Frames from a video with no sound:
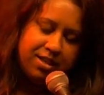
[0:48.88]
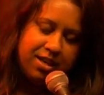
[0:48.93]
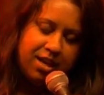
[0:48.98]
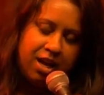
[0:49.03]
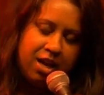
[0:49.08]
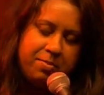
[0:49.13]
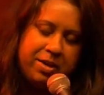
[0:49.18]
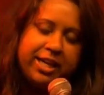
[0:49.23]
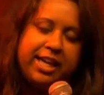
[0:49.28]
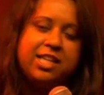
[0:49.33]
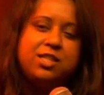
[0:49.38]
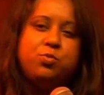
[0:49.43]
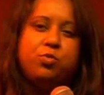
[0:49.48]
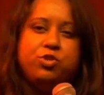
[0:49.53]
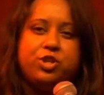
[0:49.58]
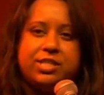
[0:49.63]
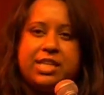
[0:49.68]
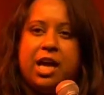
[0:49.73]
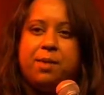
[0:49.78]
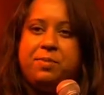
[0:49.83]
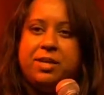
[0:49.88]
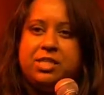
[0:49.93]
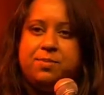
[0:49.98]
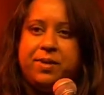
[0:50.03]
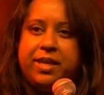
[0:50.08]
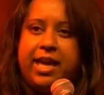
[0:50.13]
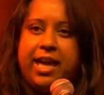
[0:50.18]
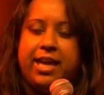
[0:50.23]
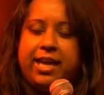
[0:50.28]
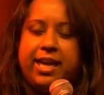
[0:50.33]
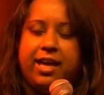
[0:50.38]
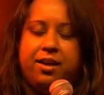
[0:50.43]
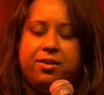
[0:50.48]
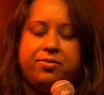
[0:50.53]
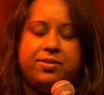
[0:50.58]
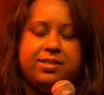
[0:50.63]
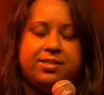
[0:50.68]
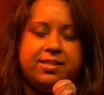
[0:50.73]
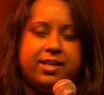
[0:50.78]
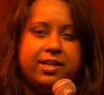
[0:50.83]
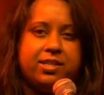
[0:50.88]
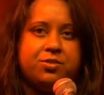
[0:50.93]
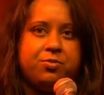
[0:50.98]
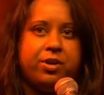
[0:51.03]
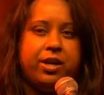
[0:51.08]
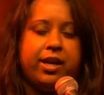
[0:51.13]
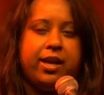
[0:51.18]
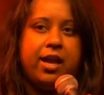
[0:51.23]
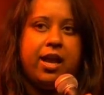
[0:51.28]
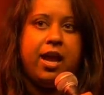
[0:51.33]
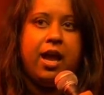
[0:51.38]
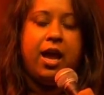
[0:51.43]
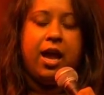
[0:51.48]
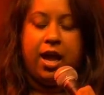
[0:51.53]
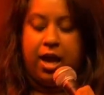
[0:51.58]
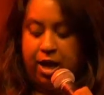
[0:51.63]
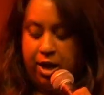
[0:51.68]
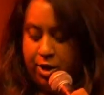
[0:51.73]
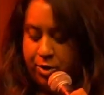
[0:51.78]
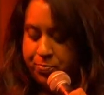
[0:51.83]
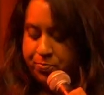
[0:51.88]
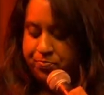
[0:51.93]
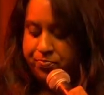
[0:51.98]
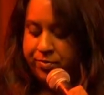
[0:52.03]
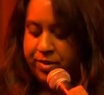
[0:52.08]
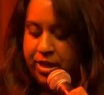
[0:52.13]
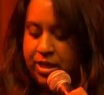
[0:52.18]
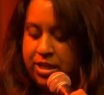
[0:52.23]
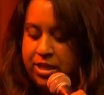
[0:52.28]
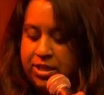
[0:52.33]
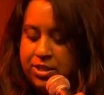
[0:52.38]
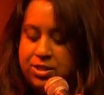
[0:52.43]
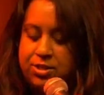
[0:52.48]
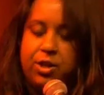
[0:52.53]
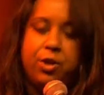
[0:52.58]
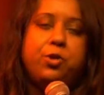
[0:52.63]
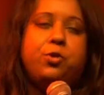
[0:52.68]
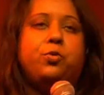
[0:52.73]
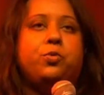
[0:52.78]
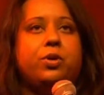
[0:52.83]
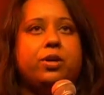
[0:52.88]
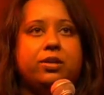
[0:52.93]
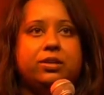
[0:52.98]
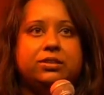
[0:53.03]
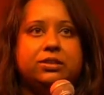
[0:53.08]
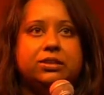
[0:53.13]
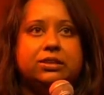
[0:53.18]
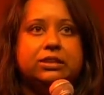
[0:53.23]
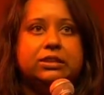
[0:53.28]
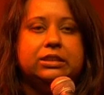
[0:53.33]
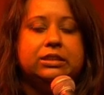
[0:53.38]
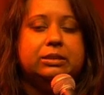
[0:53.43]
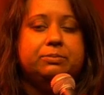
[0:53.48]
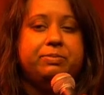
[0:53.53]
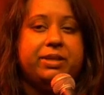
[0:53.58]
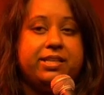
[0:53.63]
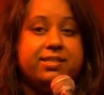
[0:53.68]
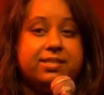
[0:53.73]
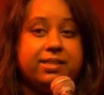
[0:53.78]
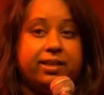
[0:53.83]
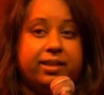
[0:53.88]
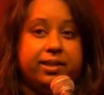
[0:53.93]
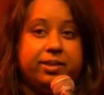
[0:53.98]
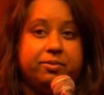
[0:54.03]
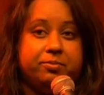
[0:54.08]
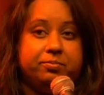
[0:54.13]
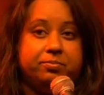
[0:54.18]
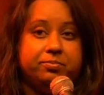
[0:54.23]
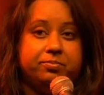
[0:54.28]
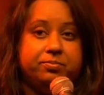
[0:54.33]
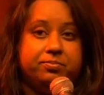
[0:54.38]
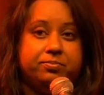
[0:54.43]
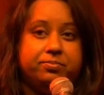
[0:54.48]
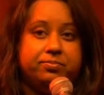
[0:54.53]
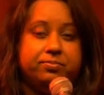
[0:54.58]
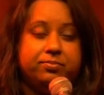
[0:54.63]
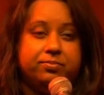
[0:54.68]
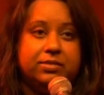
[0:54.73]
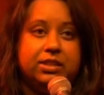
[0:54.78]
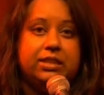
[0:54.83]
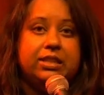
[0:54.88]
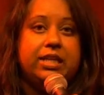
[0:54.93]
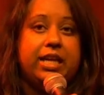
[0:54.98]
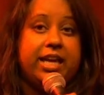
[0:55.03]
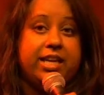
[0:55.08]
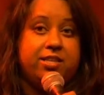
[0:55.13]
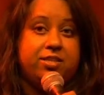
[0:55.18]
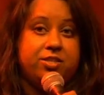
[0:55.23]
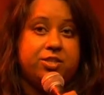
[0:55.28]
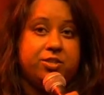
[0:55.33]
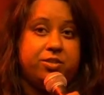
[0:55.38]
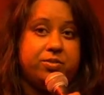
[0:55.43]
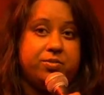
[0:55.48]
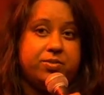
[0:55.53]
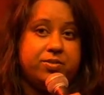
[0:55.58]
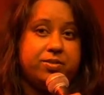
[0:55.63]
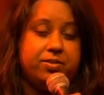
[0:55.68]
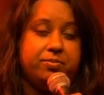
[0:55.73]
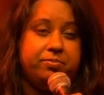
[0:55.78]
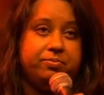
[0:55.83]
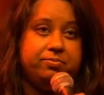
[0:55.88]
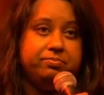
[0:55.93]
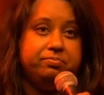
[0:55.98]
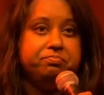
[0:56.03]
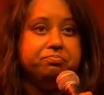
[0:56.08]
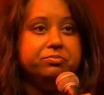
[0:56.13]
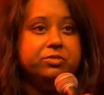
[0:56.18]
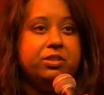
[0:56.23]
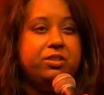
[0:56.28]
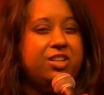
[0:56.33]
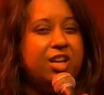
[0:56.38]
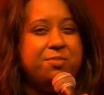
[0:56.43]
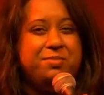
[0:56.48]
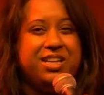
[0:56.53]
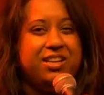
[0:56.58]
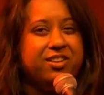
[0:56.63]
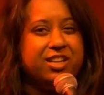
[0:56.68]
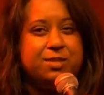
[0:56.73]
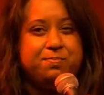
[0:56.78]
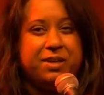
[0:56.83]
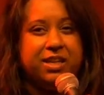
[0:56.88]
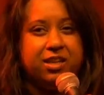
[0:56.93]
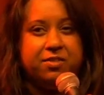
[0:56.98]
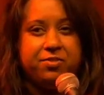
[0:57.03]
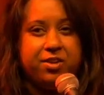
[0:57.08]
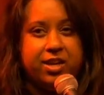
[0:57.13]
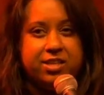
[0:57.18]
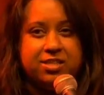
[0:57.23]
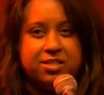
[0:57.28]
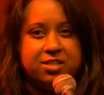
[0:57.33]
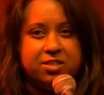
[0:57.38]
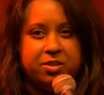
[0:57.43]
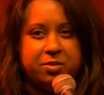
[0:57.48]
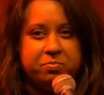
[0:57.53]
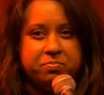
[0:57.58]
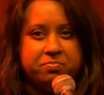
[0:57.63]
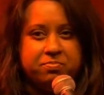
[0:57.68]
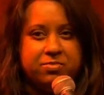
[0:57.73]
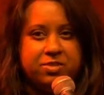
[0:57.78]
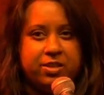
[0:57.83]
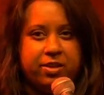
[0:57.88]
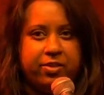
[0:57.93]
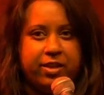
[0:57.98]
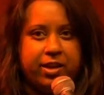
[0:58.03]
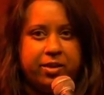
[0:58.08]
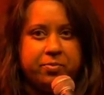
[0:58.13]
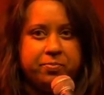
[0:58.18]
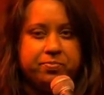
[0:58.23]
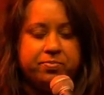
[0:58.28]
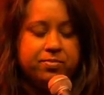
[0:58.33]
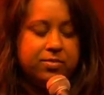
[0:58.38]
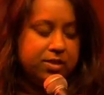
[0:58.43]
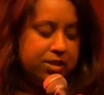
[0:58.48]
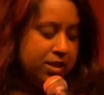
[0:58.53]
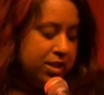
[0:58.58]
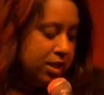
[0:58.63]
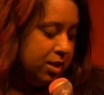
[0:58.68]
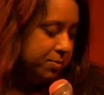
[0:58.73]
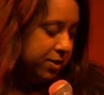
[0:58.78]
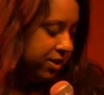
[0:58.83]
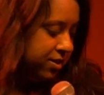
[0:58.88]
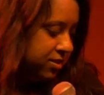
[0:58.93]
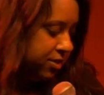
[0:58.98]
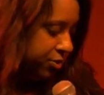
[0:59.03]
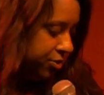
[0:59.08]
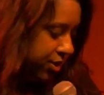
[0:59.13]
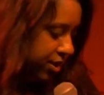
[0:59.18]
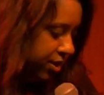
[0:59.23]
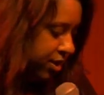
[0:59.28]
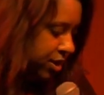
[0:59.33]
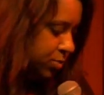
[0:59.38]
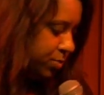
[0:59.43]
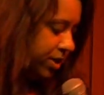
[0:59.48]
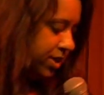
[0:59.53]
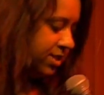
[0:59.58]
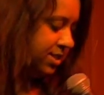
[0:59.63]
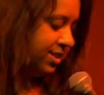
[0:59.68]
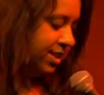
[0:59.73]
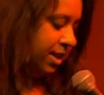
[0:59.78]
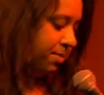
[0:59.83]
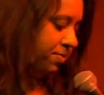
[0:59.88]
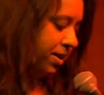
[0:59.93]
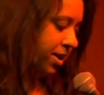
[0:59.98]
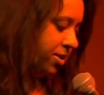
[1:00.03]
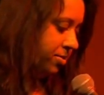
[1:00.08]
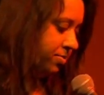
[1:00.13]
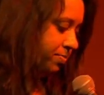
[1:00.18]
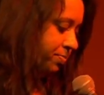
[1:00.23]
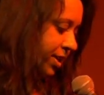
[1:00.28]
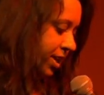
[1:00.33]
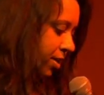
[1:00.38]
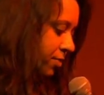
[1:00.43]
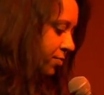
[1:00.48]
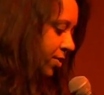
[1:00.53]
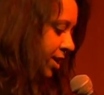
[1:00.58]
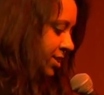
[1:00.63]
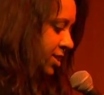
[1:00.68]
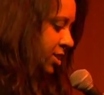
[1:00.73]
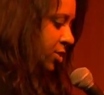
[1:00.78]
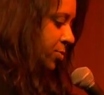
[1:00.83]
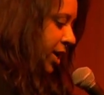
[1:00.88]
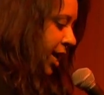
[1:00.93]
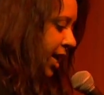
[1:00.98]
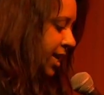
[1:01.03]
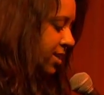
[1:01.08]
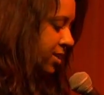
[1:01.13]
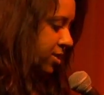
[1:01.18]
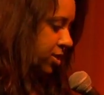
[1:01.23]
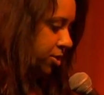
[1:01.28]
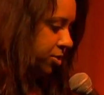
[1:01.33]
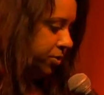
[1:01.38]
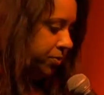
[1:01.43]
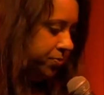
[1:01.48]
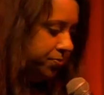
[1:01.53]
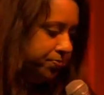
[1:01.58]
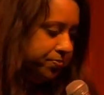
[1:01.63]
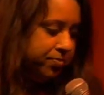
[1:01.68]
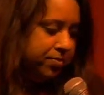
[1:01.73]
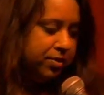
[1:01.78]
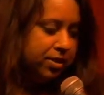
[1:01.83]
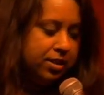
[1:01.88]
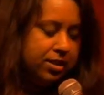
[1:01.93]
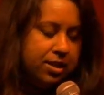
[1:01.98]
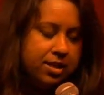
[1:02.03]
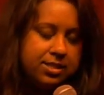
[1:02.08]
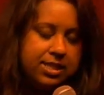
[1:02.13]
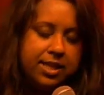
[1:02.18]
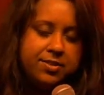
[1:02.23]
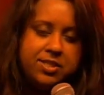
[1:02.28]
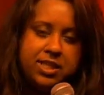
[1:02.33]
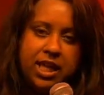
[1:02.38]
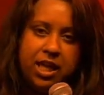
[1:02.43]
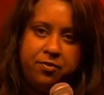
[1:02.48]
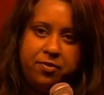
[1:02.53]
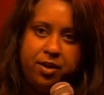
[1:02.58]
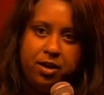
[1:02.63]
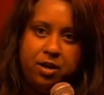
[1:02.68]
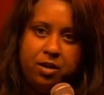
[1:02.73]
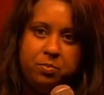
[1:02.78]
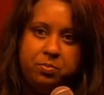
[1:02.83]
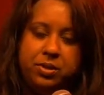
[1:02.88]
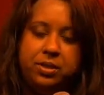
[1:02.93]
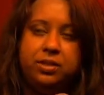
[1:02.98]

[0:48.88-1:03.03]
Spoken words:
I guess we're all just happy to be getting out these days, right? So basically, hen do's. Nobody likes being invited to them, do they? Because the third worst thing about being invited to a hen do is that you have to give up